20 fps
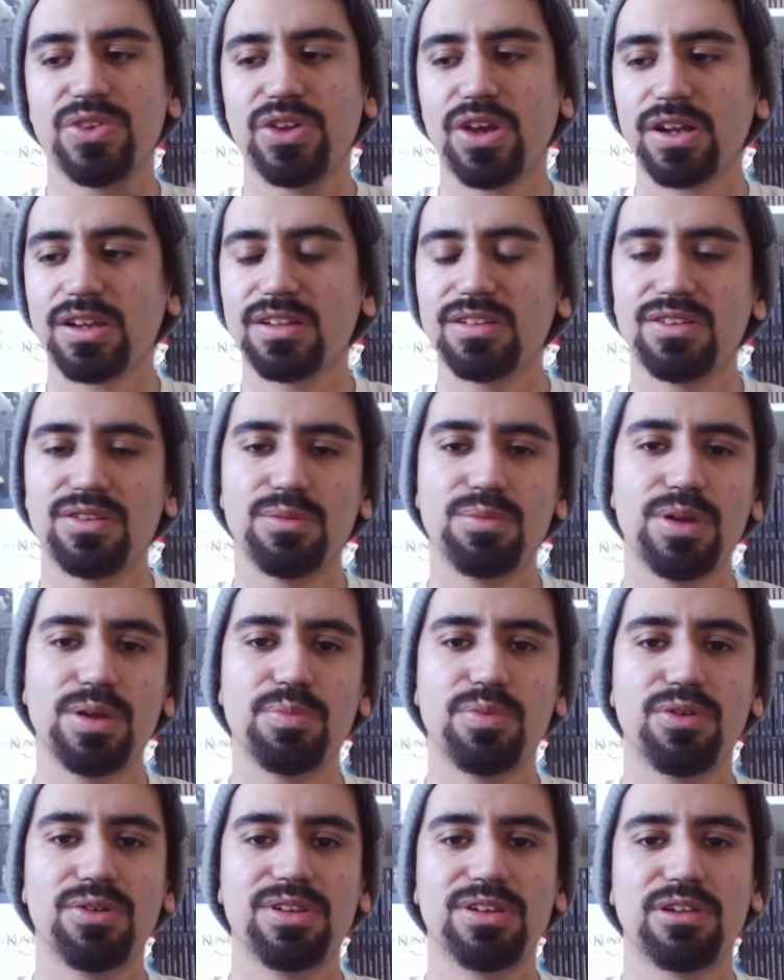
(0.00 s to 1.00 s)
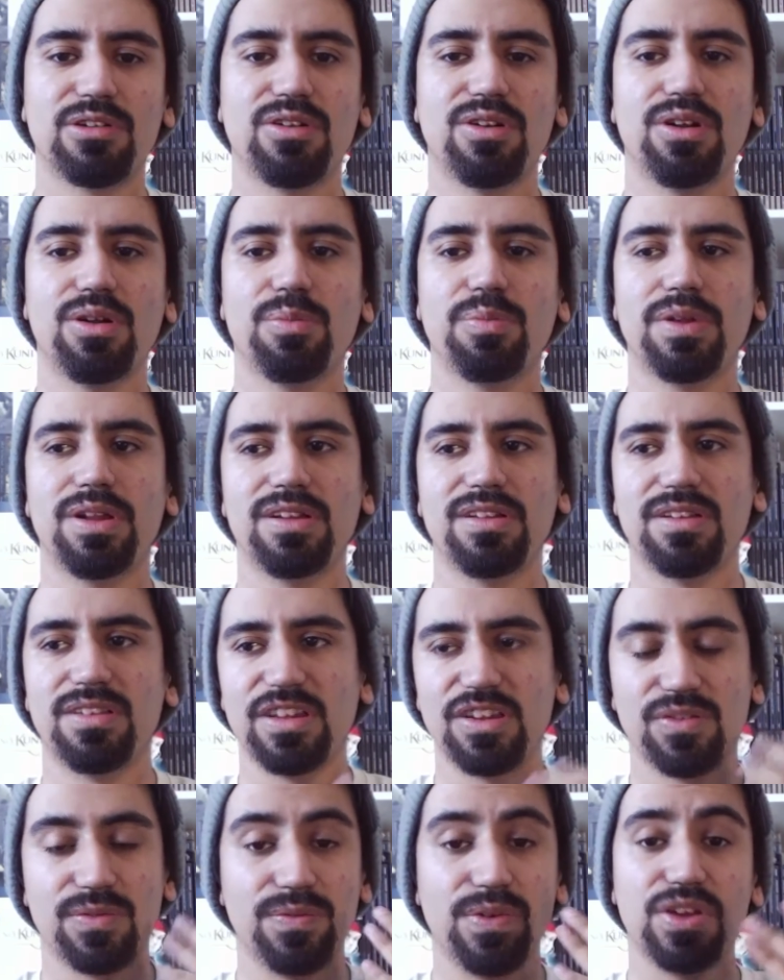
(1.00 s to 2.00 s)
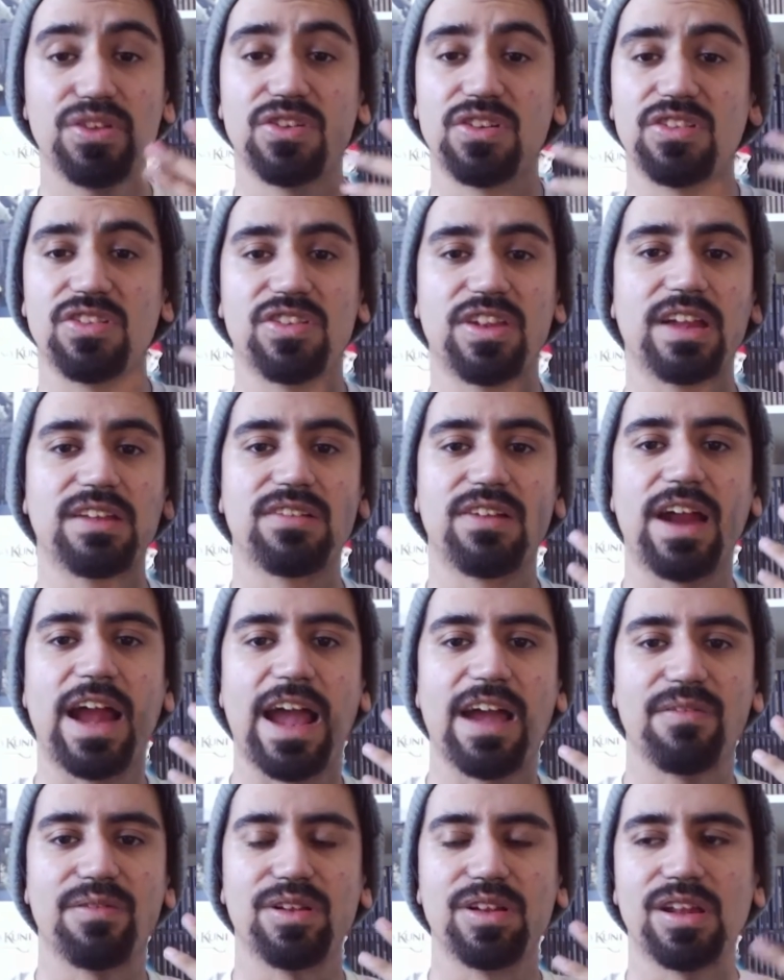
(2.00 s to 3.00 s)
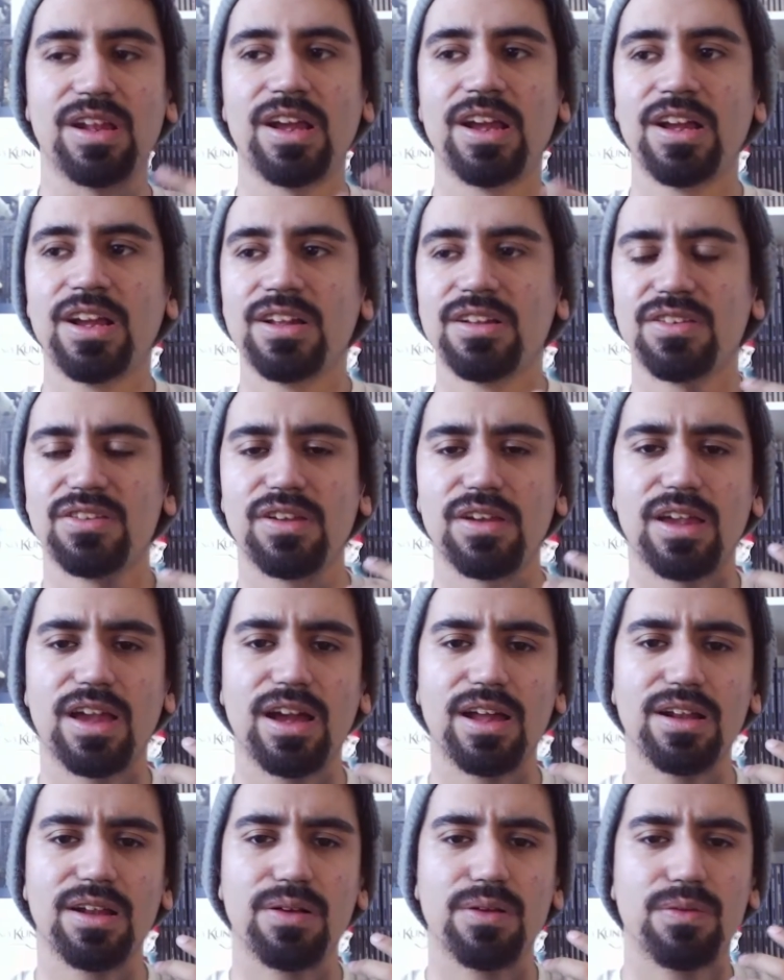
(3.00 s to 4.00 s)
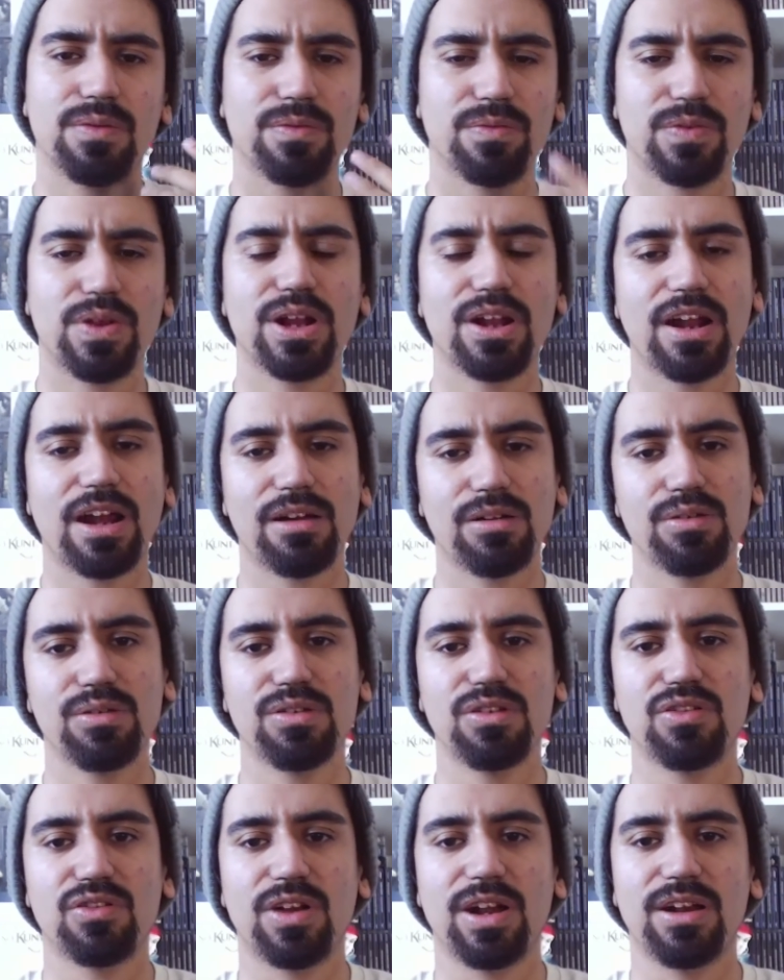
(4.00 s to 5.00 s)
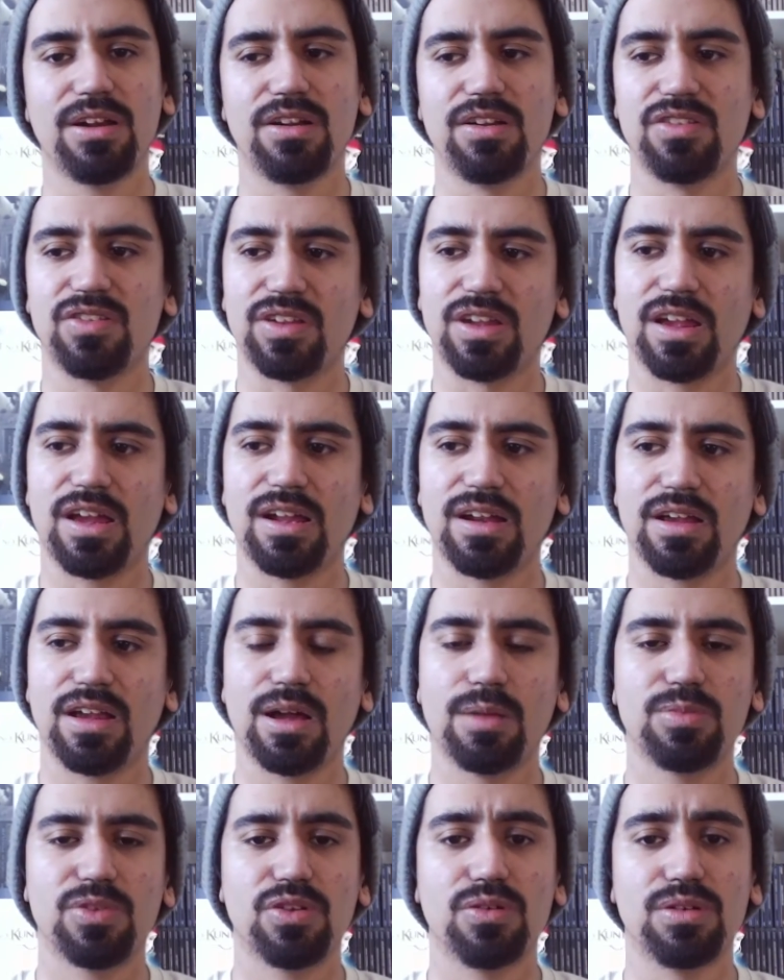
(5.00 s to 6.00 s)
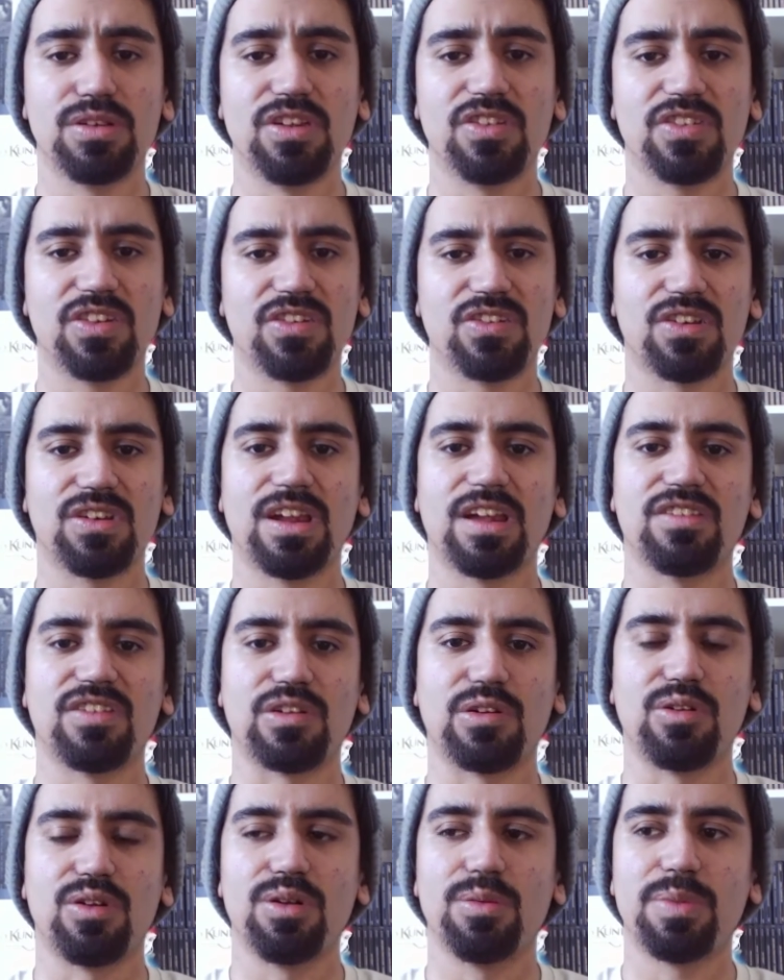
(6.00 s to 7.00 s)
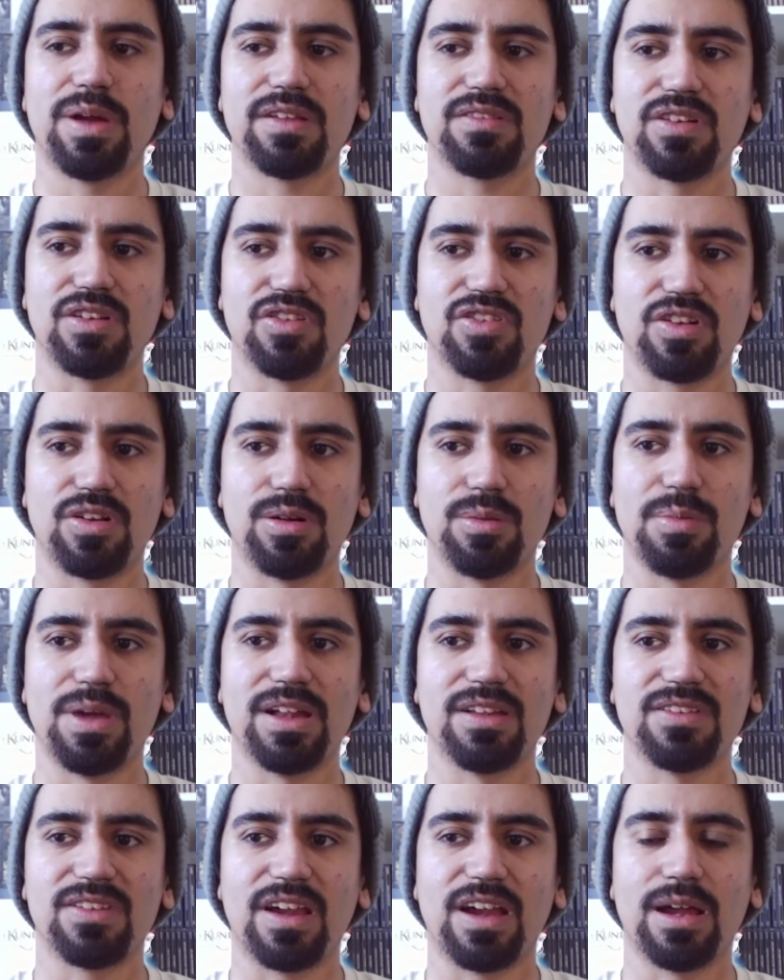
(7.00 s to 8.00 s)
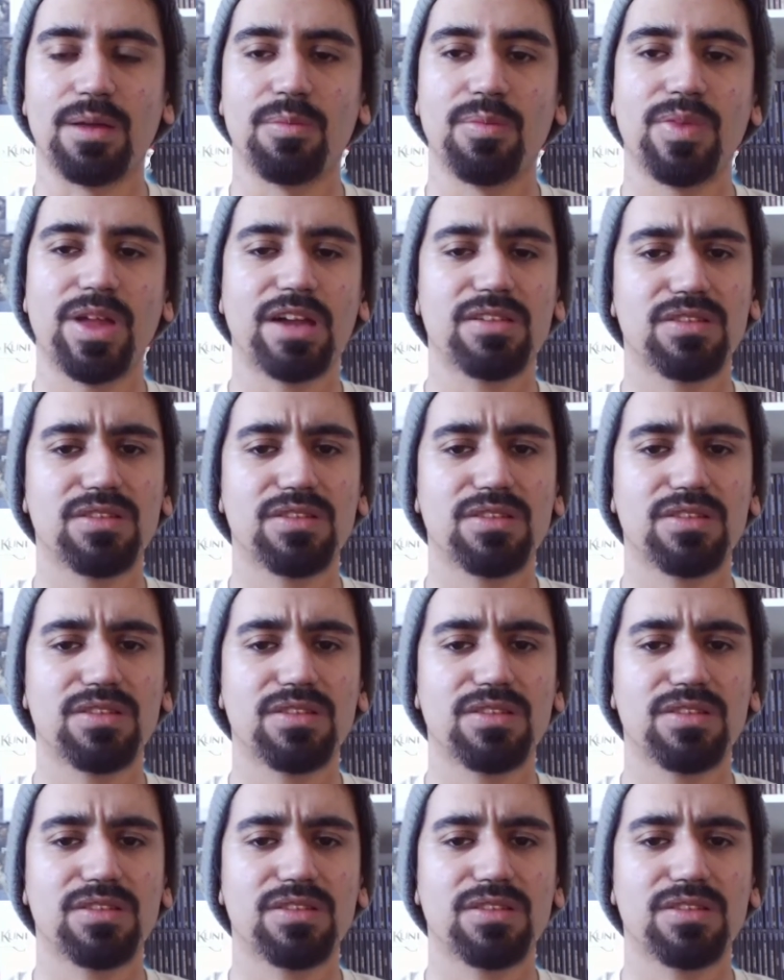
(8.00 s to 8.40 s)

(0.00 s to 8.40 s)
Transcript: talking to people in the group and these visions that you're having to kind of figure out who the traitor is and kind of come to a decision as a group after a certain amount of time.